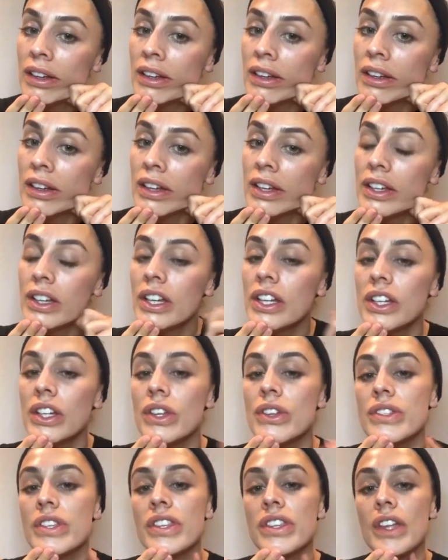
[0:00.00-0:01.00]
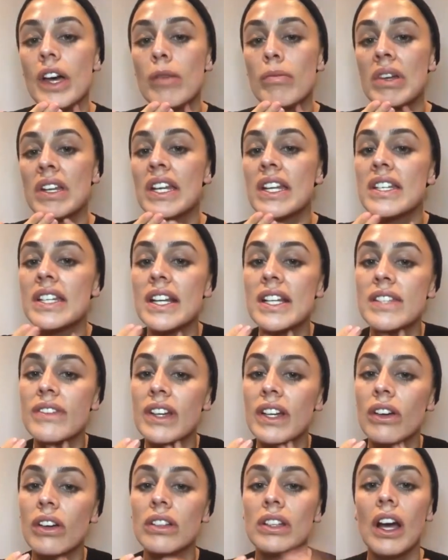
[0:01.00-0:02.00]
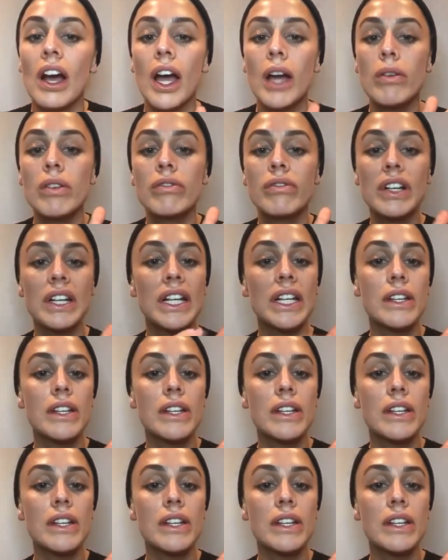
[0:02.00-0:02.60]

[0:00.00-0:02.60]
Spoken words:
You can use a thumb and index finger, and I would really use the